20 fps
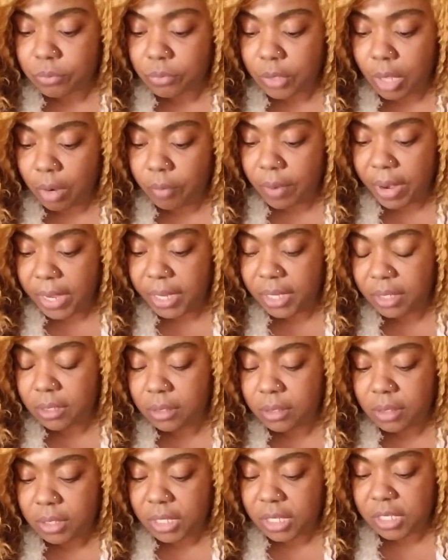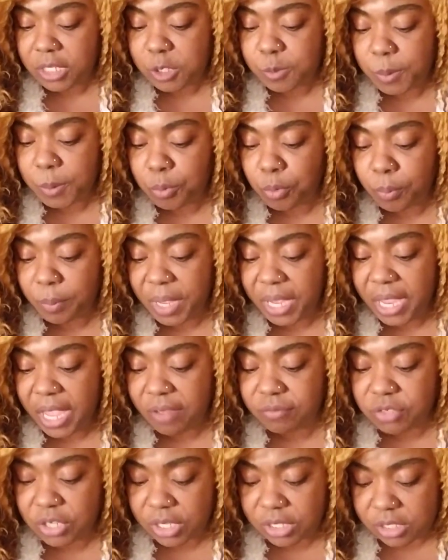All right? And these people may
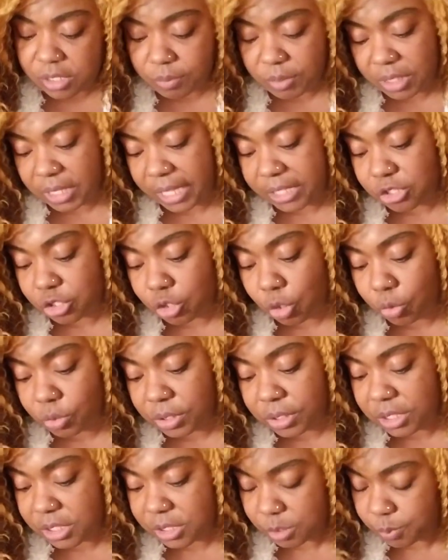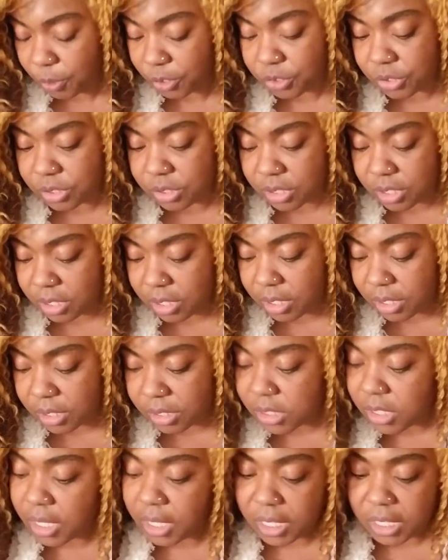have done something like stolen this person's
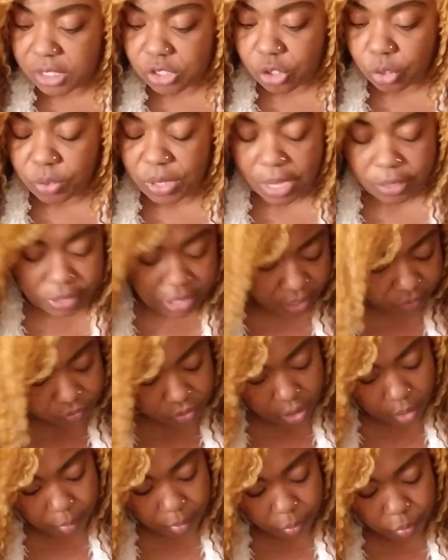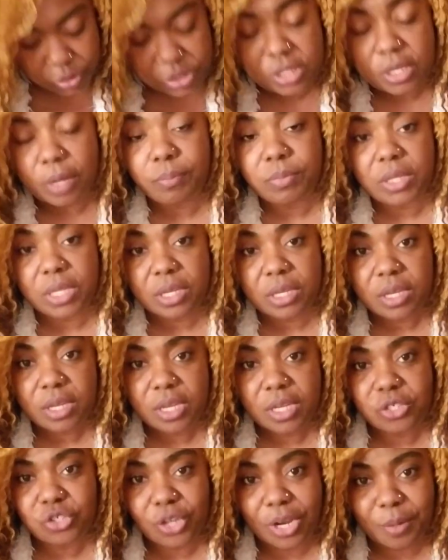goods. And so now they have to come up with something
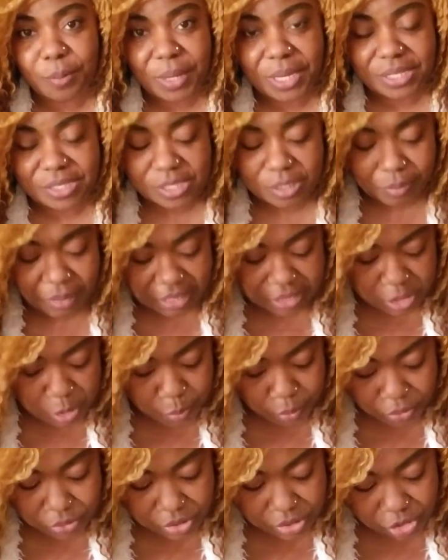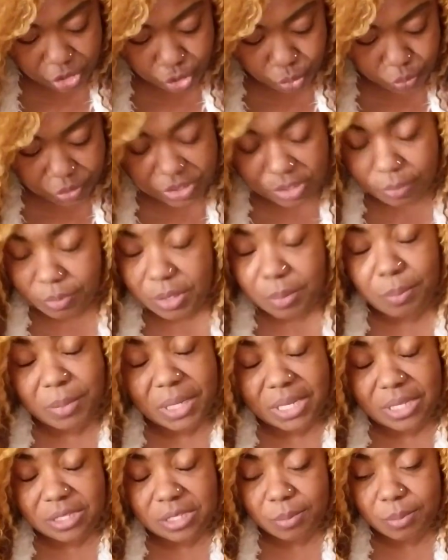and try to make it seem like this person is doing something
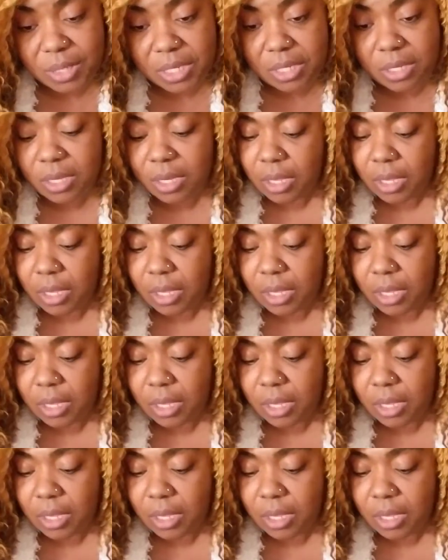mean to me.